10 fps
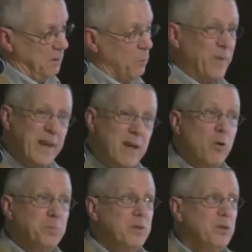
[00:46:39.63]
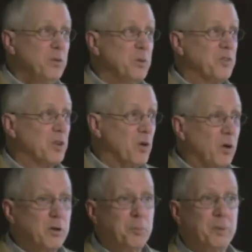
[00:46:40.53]
What they hoped to do was to
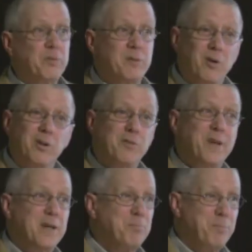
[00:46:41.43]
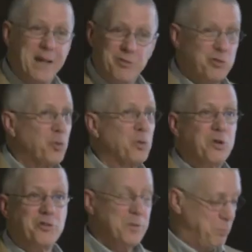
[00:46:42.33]
cultivate a
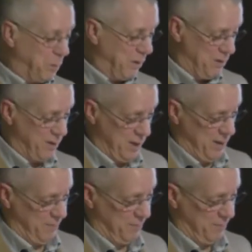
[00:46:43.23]
pastoral simplicity